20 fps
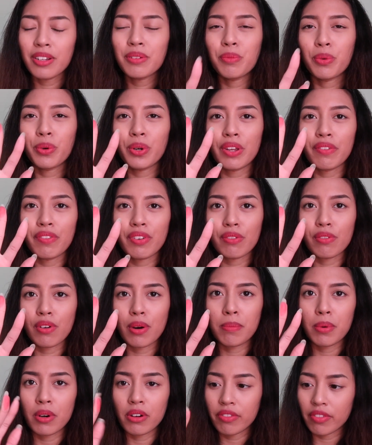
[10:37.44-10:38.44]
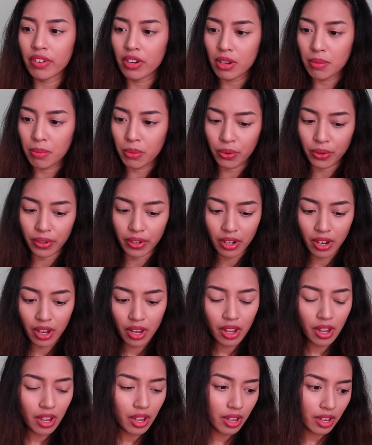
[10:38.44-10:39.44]
it won't even rub off anymore.
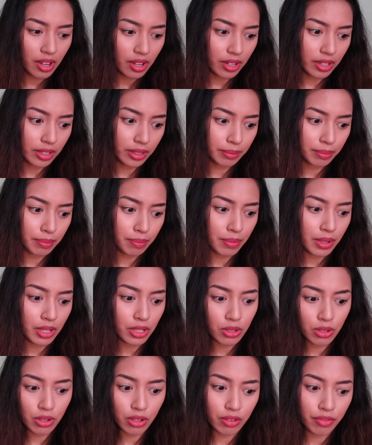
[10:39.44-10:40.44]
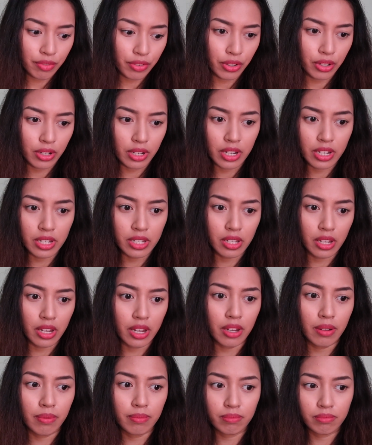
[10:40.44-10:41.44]
Um, it's good for an
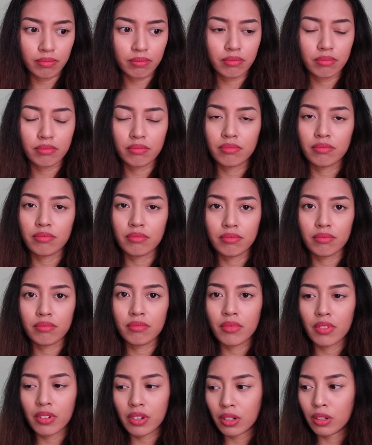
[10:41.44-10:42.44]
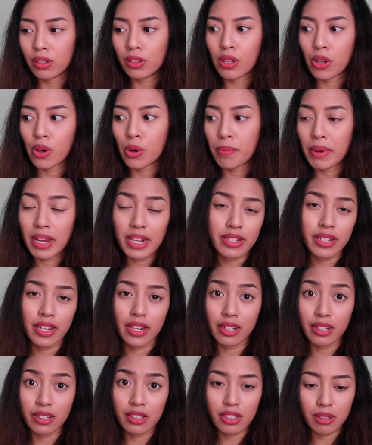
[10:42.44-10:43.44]
easy low
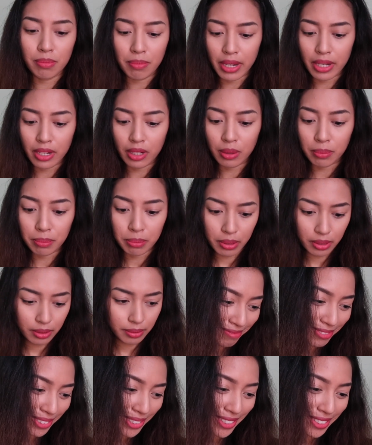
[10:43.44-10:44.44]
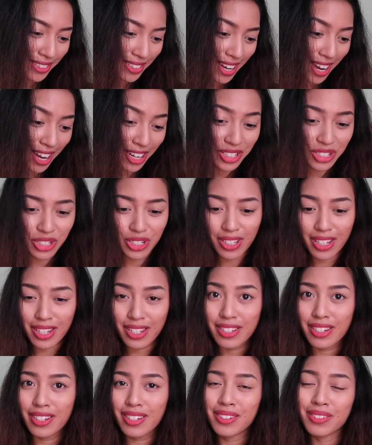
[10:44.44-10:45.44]
maintenance makeup. We're actually
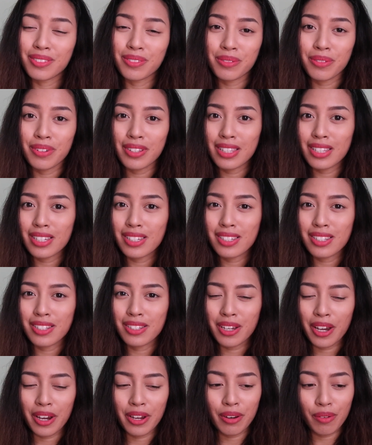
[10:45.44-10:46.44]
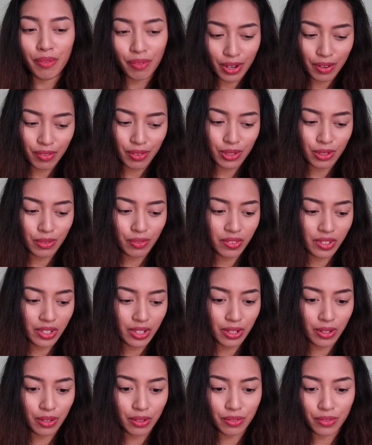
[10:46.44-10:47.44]
done with this entire favorites
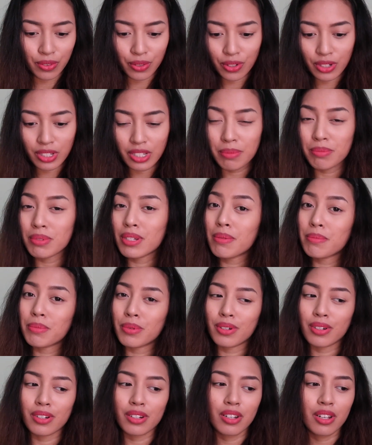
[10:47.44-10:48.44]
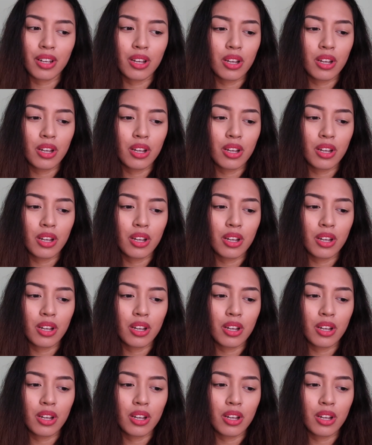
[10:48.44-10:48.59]
video for September.